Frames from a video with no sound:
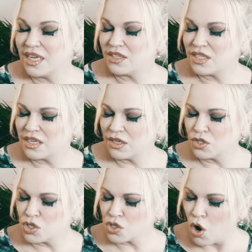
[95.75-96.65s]
it's
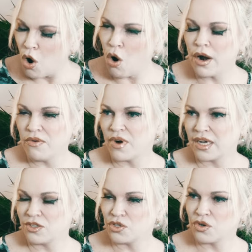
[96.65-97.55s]
just
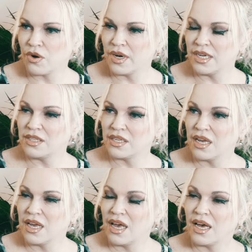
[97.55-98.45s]
horrifying stories.
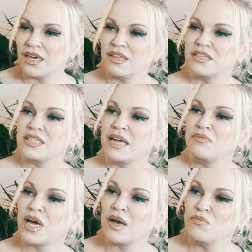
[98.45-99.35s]
And at the same
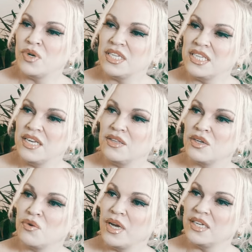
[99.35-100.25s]
time, we see the
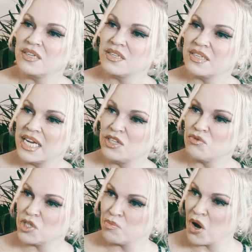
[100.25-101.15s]
Norwegian
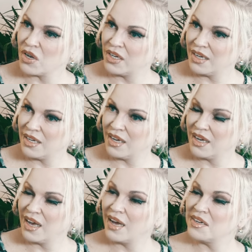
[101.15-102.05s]
state responding
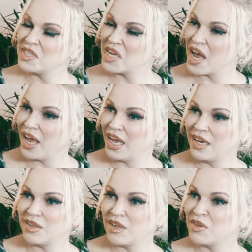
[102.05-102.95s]
and
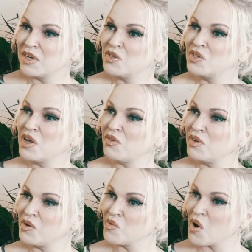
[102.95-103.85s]
saying that there is
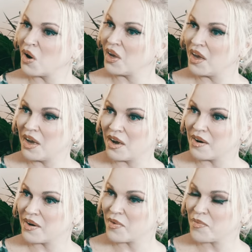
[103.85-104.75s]
nothing wrong here.